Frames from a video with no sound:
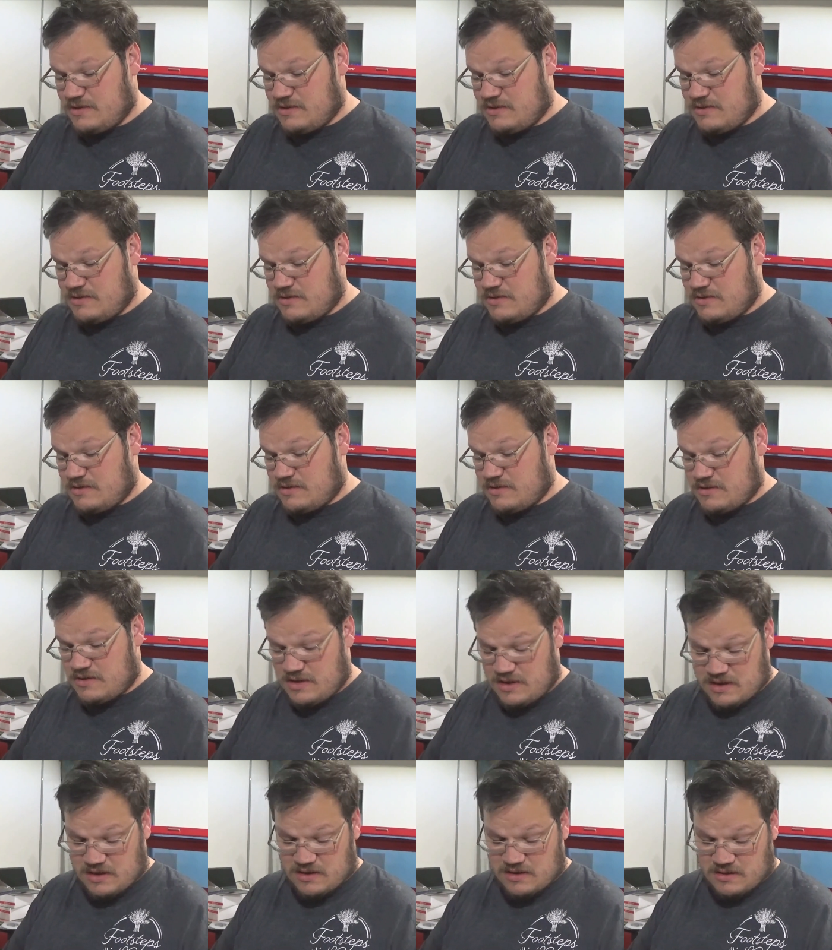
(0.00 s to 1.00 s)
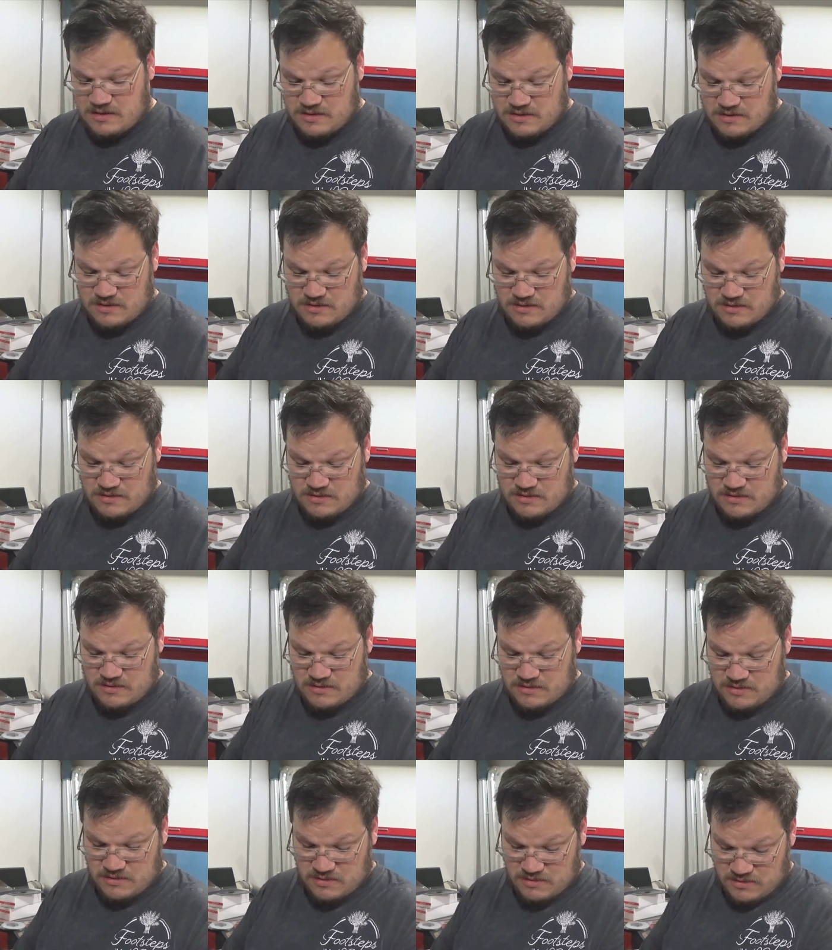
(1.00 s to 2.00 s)

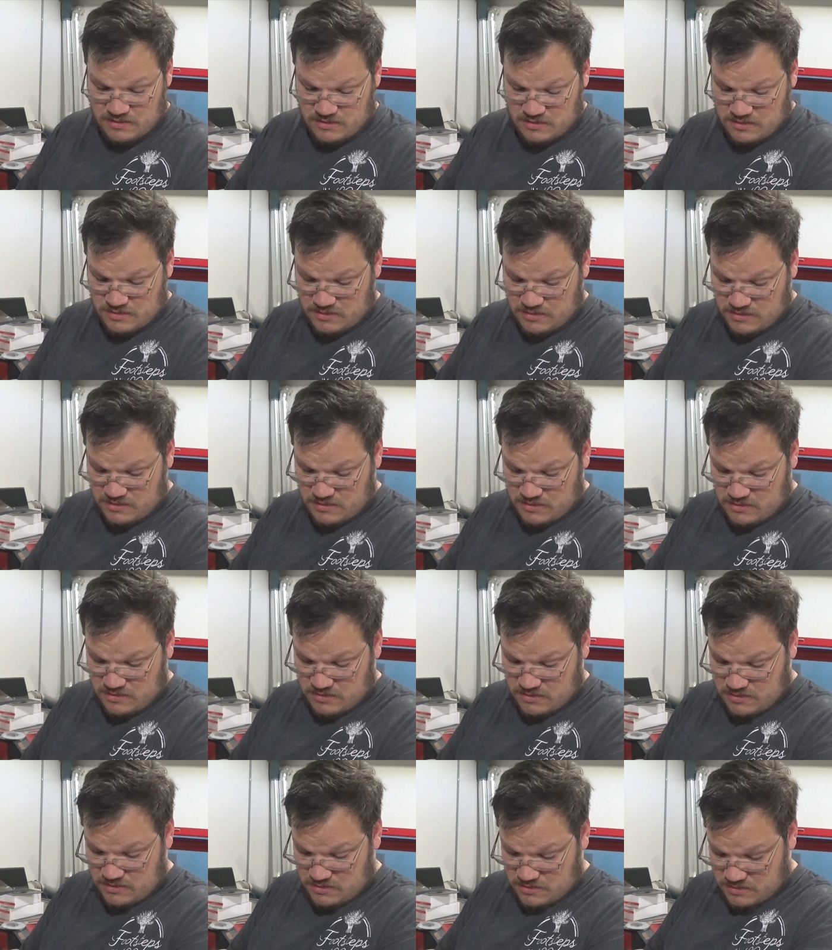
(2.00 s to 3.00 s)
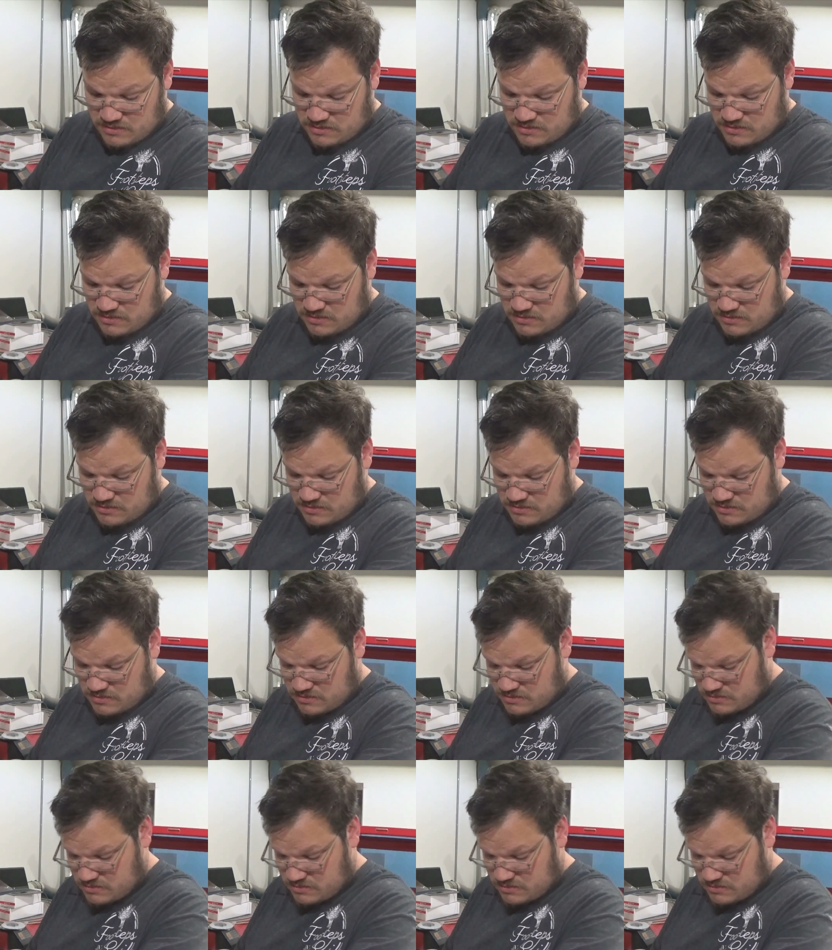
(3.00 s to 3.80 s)
[no speech]